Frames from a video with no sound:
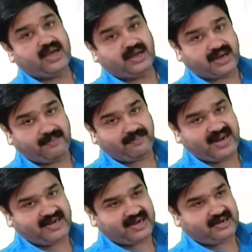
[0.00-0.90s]

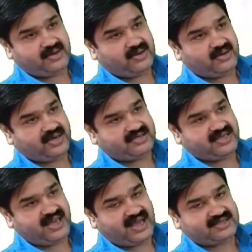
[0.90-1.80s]
completed, you can
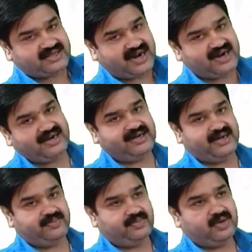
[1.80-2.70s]
see a sudden
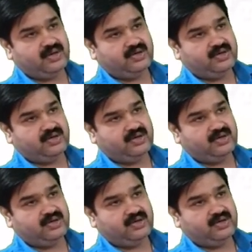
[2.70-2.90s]
dip.